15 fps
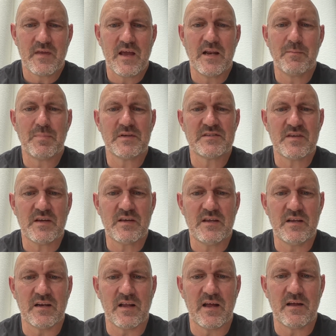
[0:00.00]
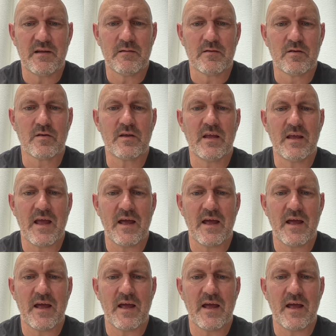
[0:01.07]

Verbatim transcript: and in particular looking